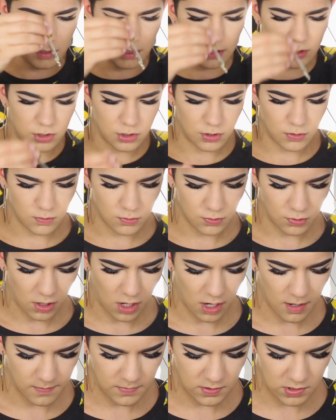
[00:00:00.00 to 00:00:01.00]
like 2
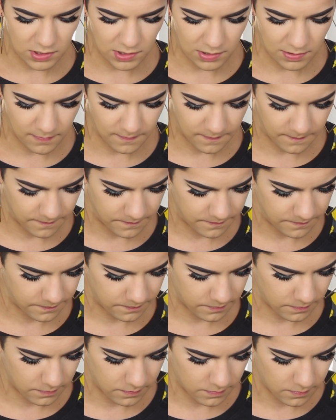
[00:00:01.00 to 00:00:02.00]
drops.
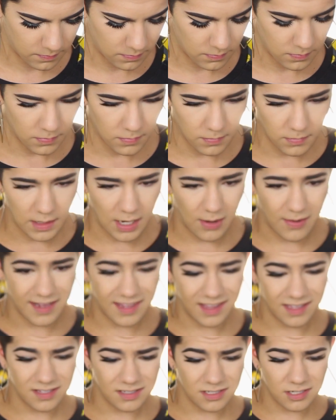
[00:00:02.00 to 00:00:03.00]
Now, I
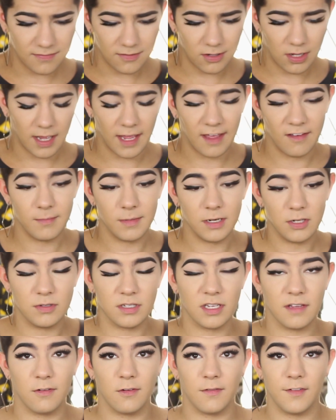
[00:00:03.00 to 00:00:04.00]
like this stuff a lot. I haven't been
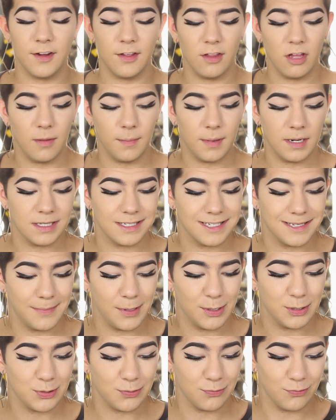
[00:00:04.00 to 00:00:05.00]
using it for very long, but it
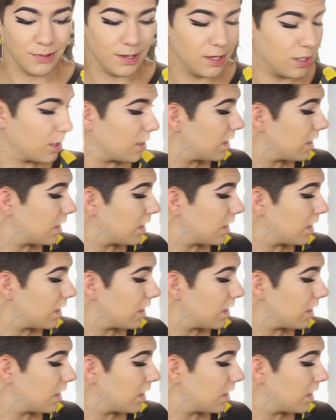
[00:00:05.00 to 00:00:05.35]
smells really